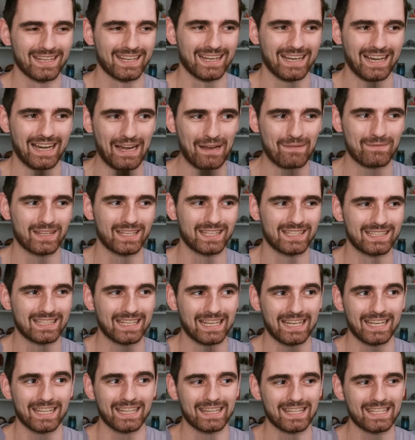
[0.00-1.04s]
I mean,
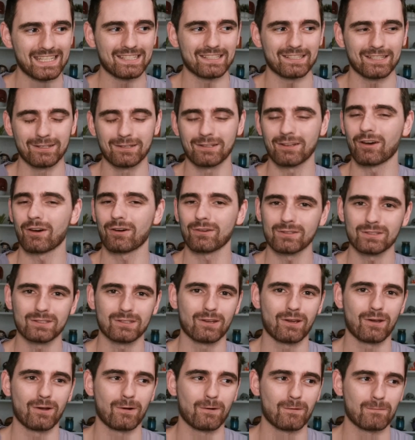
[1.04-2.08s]
this could
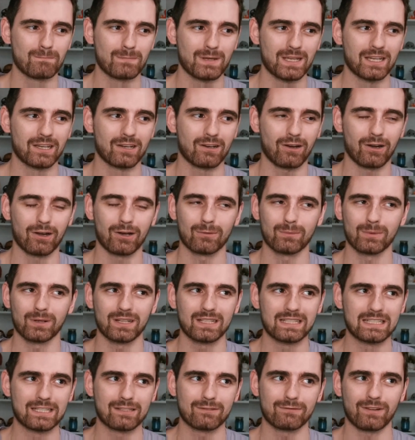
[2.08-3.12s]
also be a card where
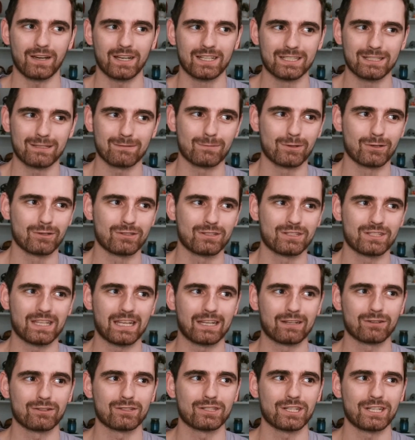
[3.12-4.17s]
he just finds some good
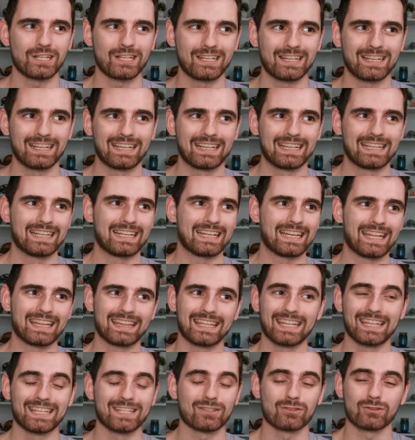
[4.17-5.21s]
synergy, and
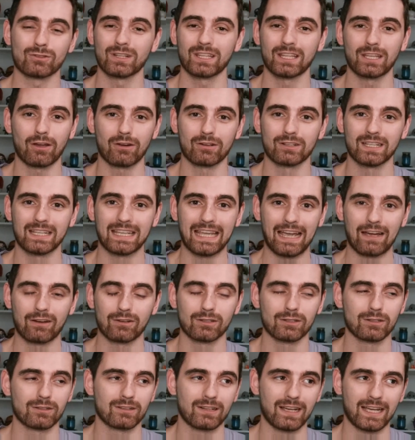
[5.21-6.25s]
then it's really hard to
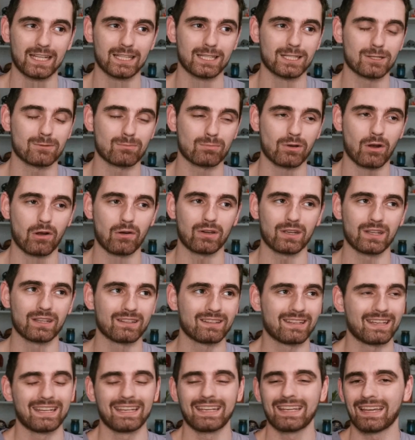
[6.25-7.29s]
counter, and is
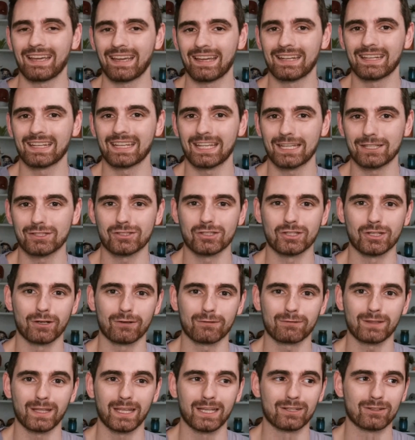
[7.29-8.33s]
broken, and it gets
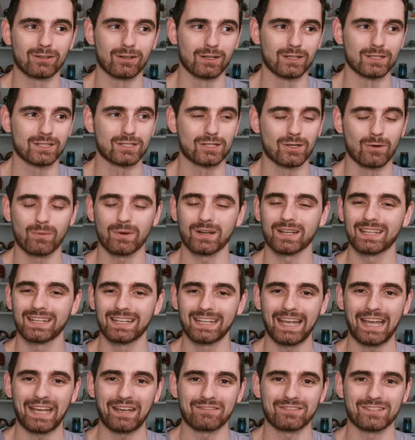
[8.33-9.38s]
nerfed later on. So we're going to
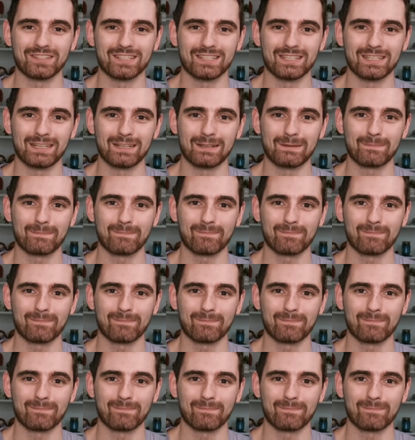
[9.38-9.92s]
have to see.